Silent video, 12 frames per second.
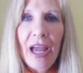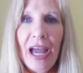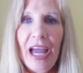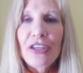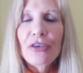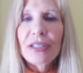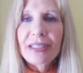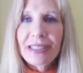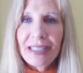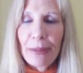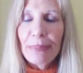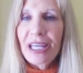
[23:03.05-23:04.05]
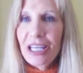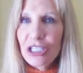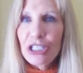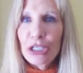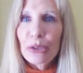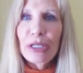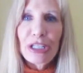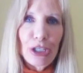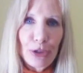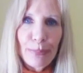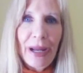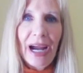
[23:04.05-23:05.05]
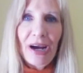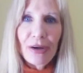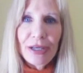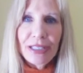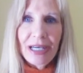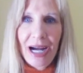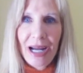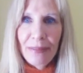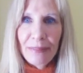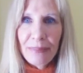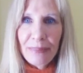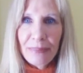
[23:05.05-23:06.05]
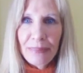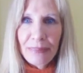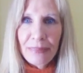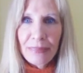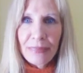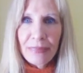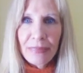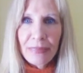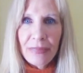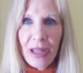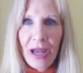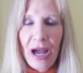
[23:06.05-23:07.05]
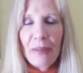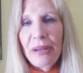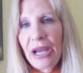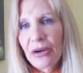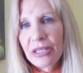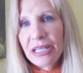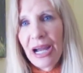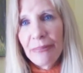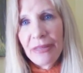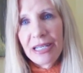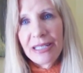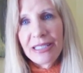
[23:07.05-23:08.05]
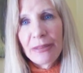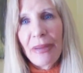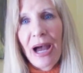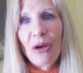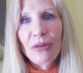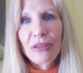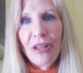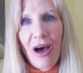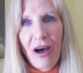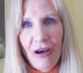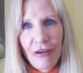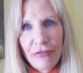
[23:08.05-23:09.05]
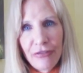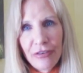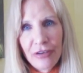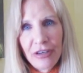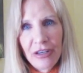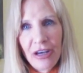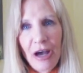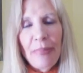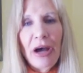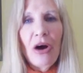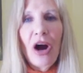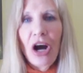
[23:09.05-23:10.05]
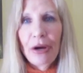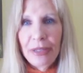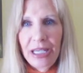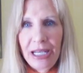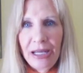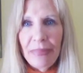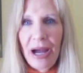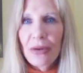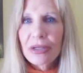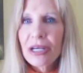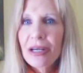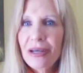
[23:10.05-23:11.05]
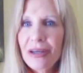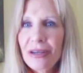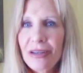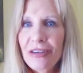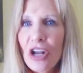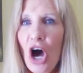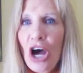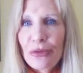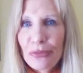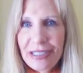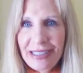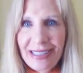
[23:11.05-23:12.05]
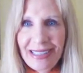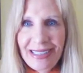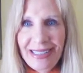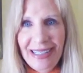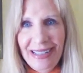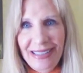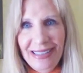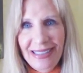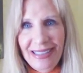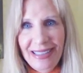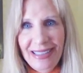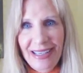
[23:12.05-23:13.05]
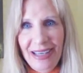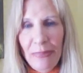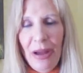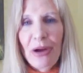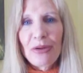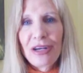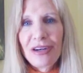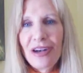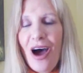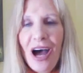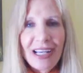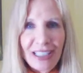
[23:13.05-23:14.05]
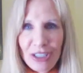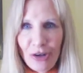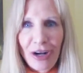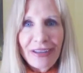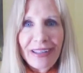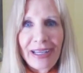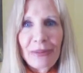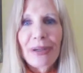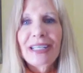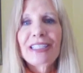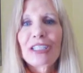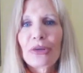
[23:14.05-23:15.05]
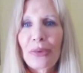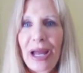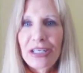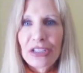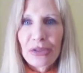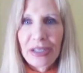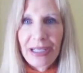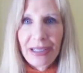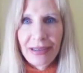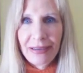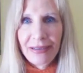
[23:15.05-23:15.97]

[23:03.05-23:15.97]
And you can step into a new paradigm. A paradigm that is about love, about harmony, about non-resistance, about not struggling but surrendering,